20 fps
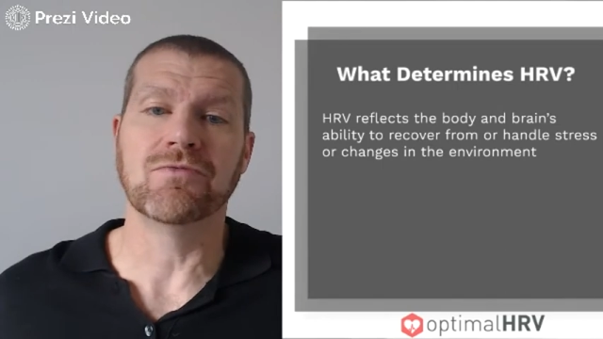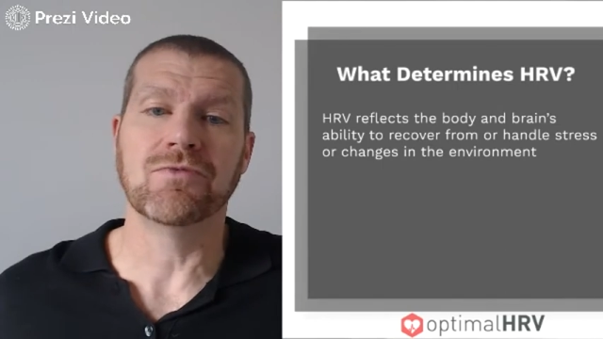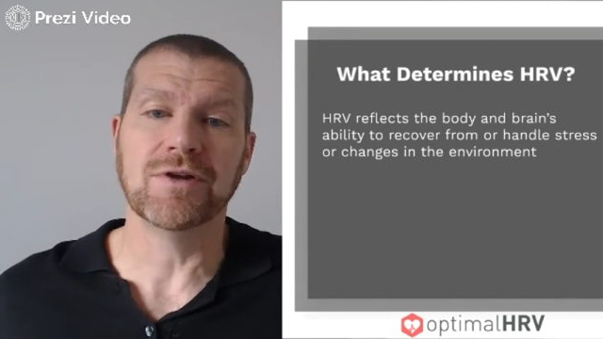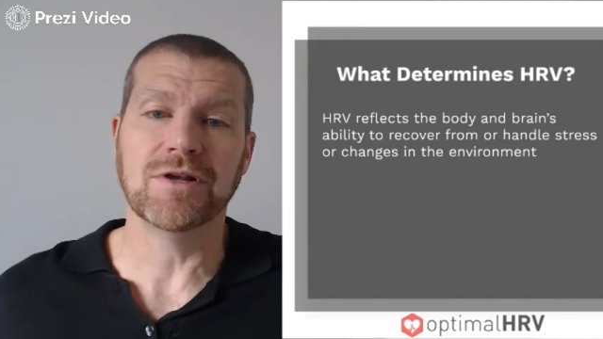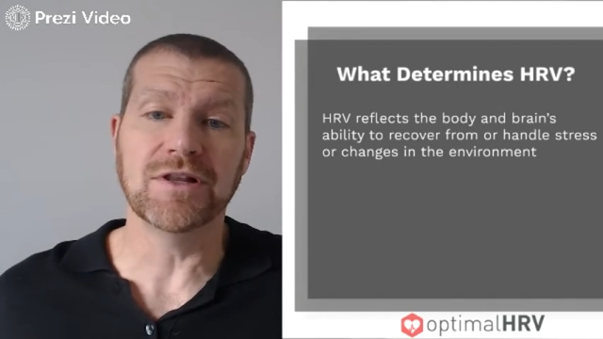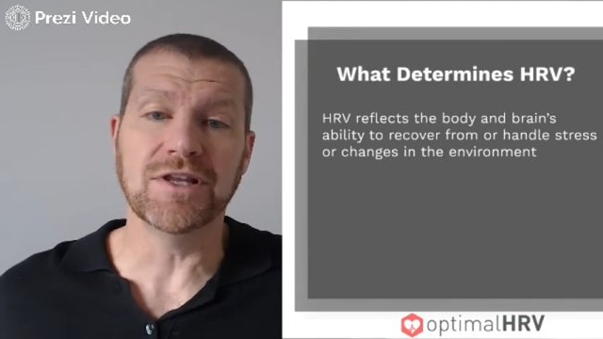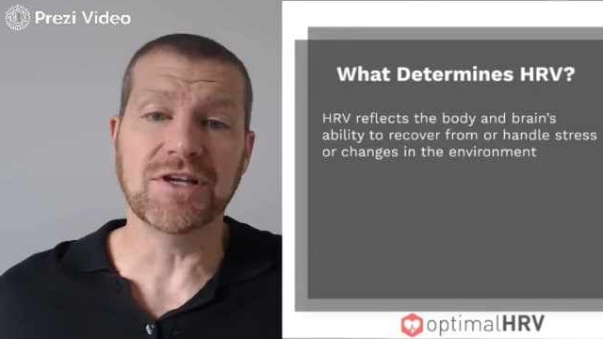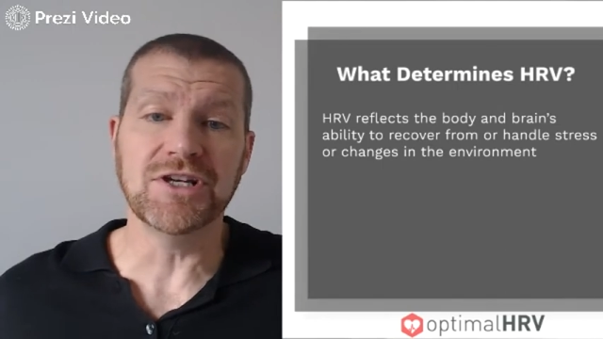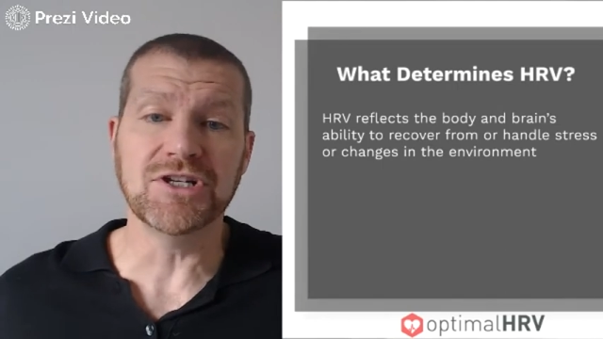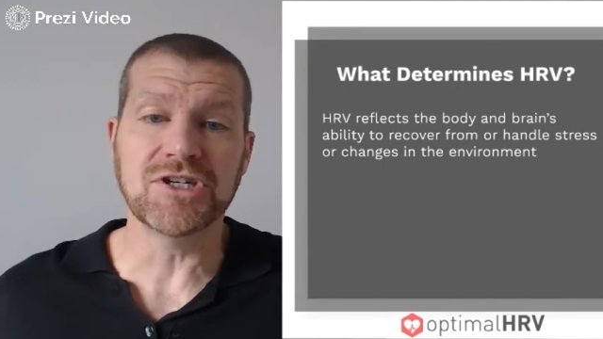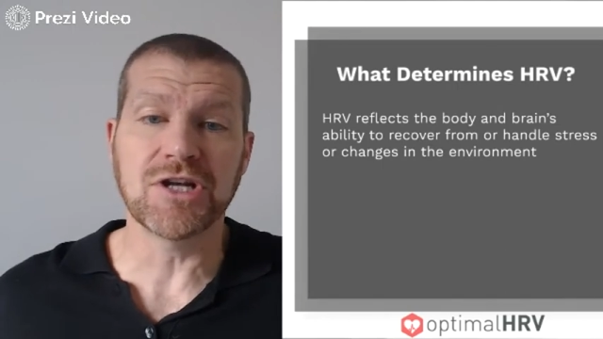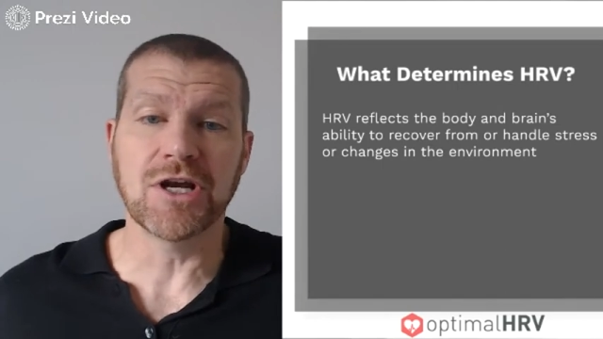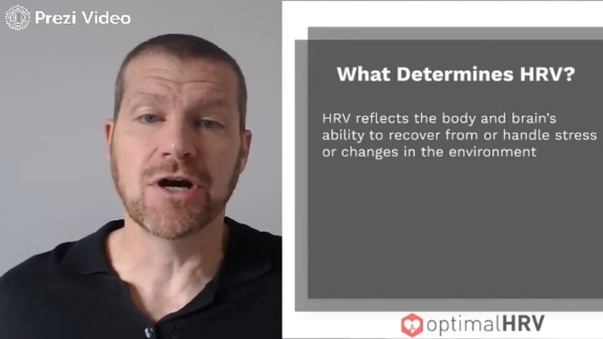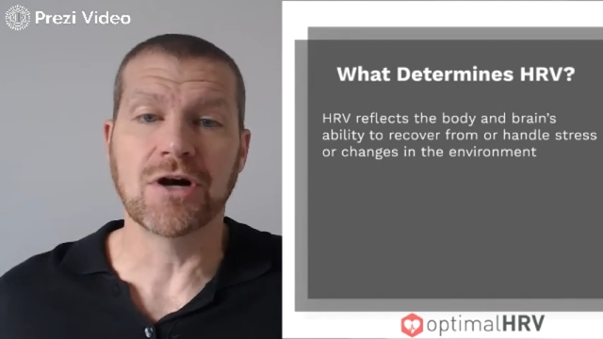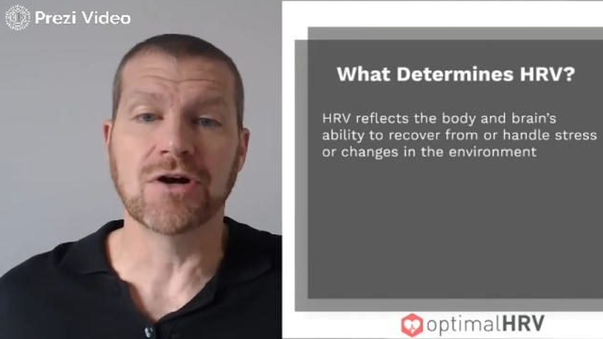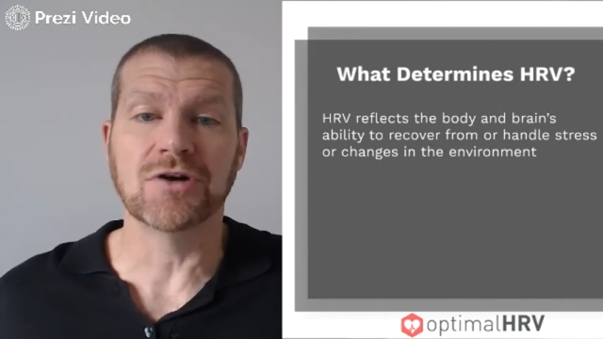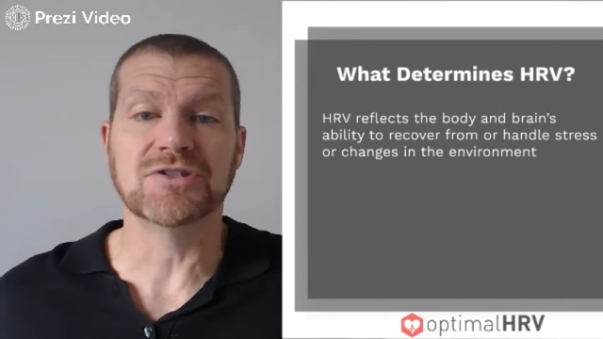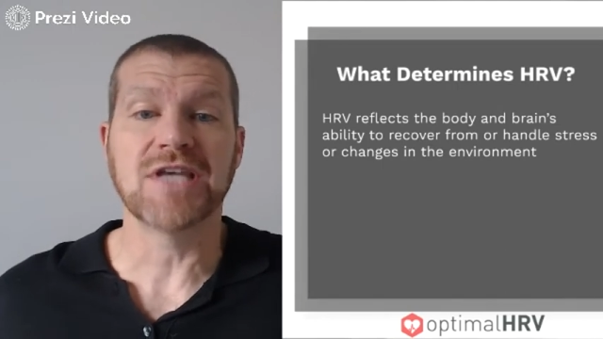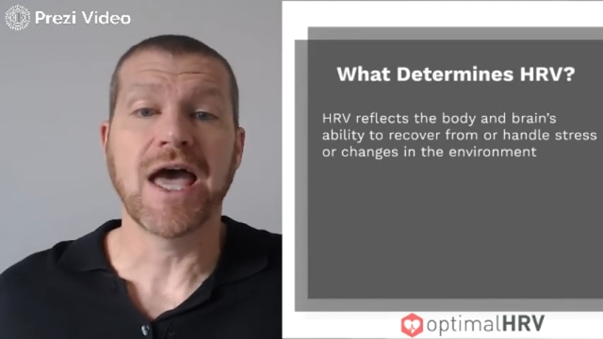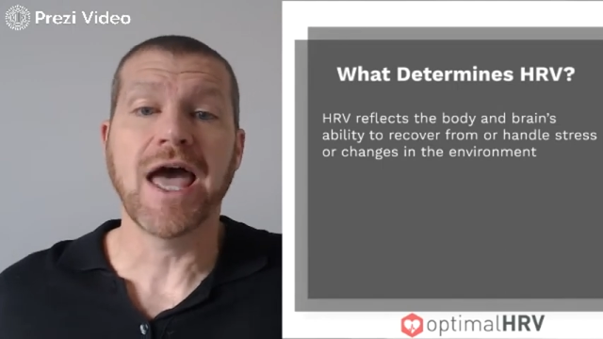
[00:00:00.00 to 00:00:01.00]
really
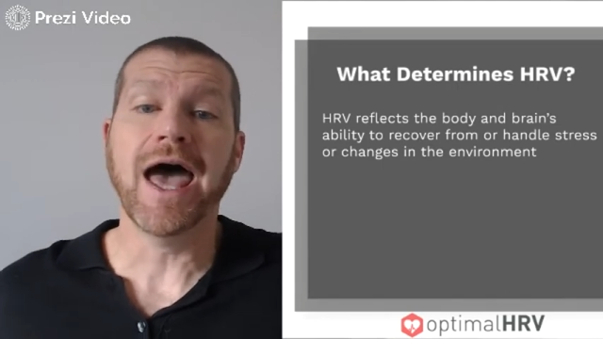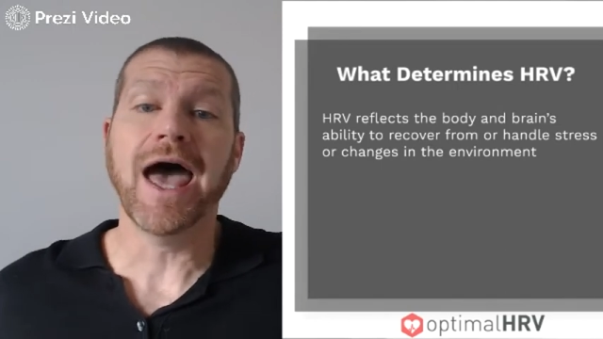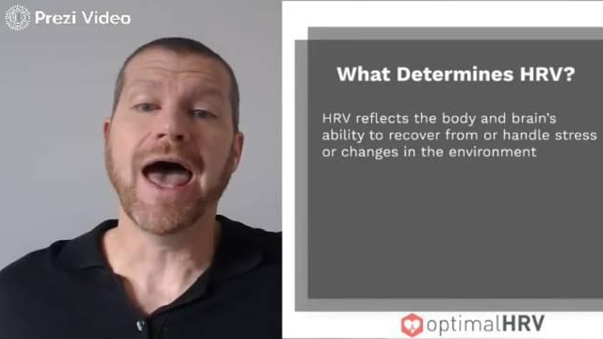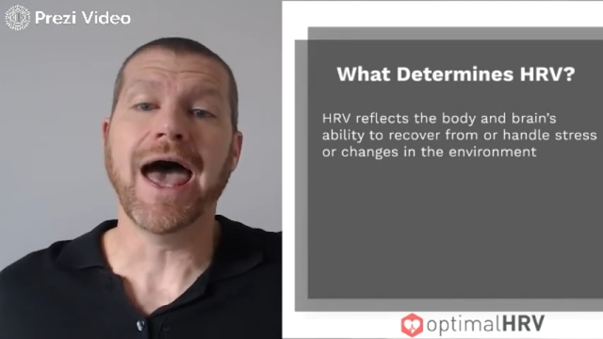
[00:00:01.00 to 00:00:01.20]
shows